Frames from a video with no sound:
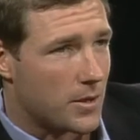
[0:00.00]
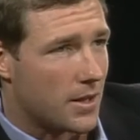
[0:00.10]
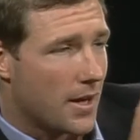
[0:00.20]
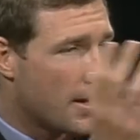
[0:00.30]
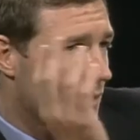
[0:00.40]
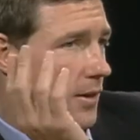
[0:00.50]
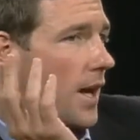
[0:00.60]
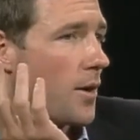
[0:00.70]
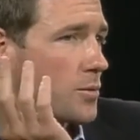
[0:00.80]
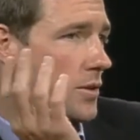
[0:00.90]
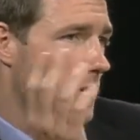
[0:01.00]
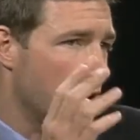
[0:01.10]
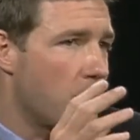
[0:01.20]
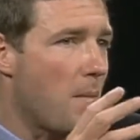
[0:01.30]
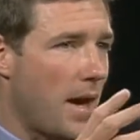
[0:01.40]
I mean, the guy was
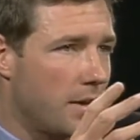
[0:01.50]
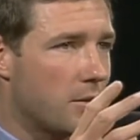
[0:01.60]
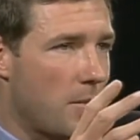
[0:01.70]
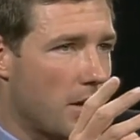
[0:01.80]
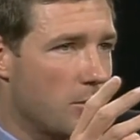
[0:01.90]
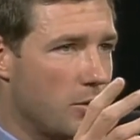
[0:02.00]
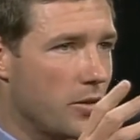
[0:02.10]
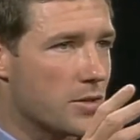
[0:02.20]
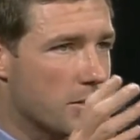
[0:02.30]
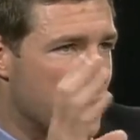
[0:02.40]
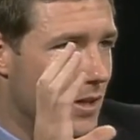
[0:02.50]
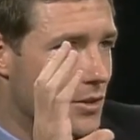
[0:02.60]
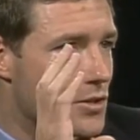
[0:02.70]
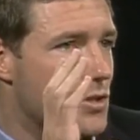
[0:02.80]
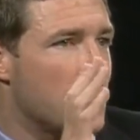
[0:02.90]
clearly made to make movies because he
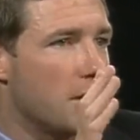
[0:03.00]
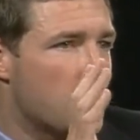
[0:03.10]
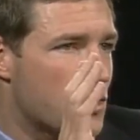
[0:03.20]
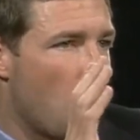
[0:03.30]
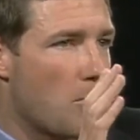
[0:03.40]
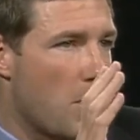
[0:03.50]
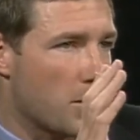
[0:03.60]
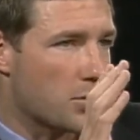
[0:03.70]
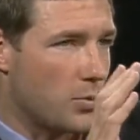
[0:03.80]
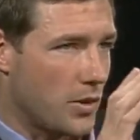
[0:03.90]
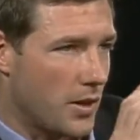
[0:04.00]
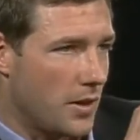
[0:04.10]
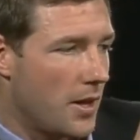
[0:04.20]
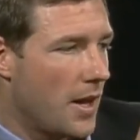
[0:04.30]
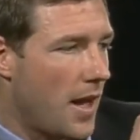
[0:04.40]
can see so much
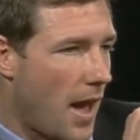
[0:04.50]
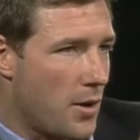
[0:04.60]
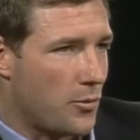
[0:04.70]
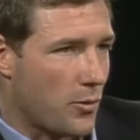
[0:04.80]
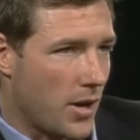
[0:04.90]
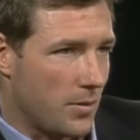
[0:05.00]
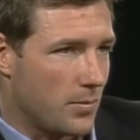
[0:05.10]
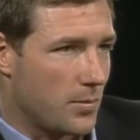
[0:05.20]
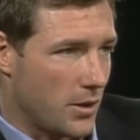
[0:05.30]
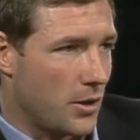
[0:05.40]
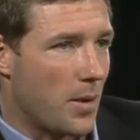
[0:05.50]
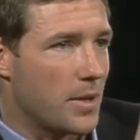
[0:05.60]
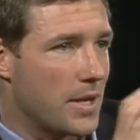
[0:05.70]
within a frame. But, you know, I